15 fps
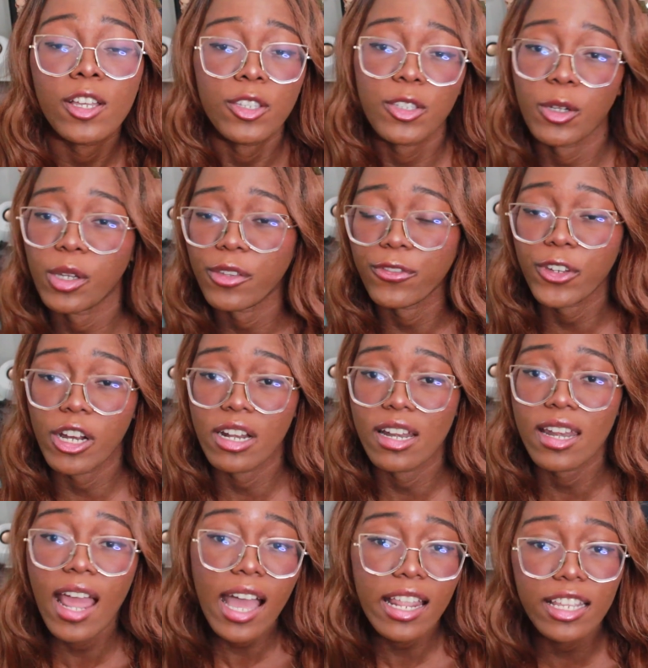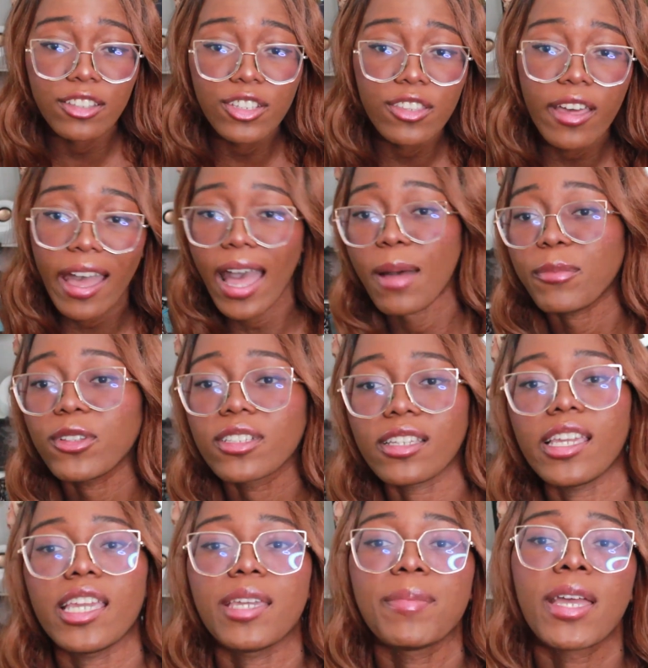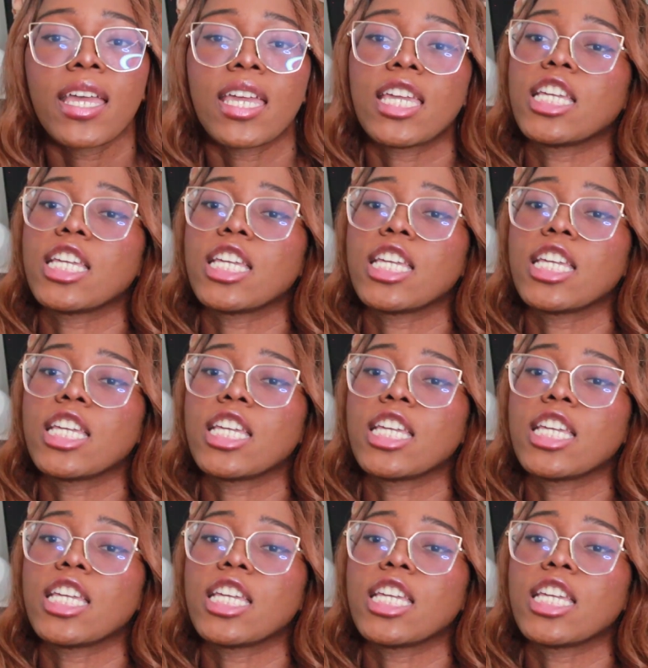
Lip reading: So if you're not into the Apple game,